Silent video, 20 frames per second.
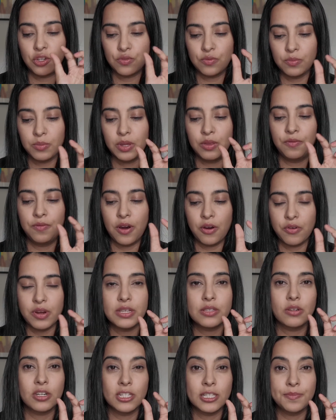with very
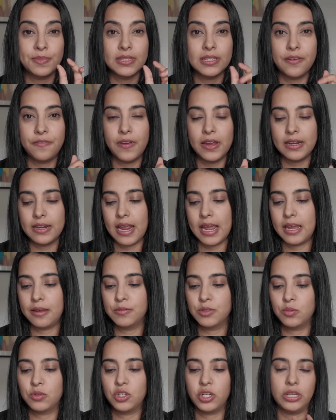sort of specific
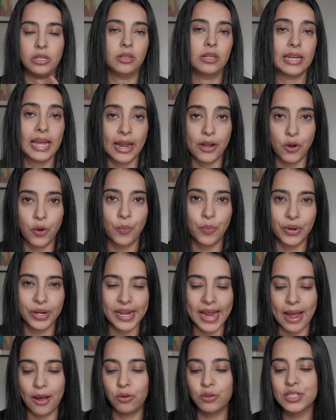names which I cannot
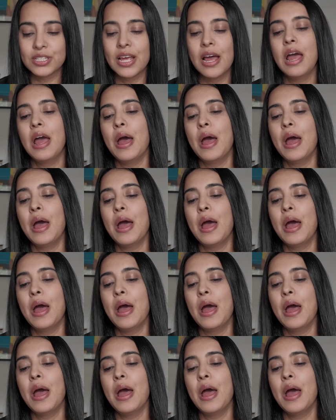pronounce,